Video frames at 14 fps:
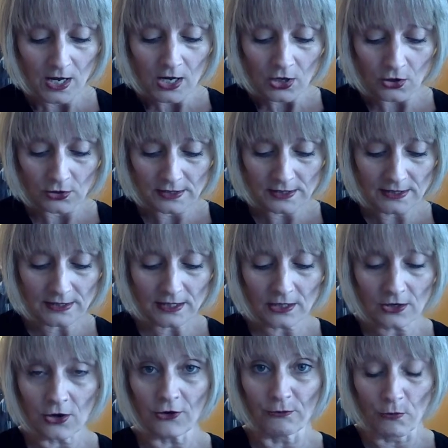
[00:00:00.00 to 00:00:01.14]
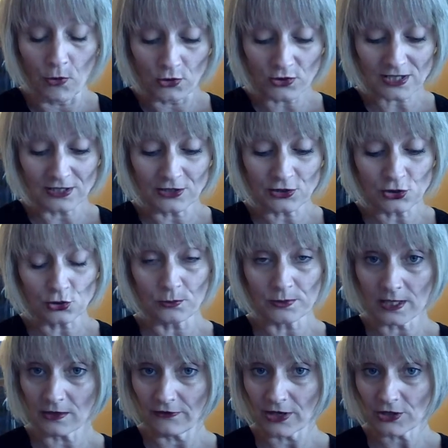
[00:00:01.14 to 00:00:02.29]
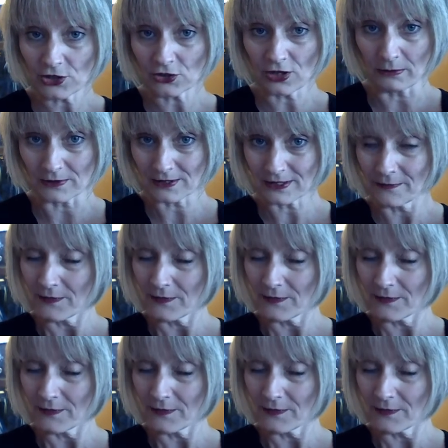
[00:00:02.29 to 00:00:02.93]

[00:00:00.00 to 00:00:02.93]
consisting of mostly soups and vegetables.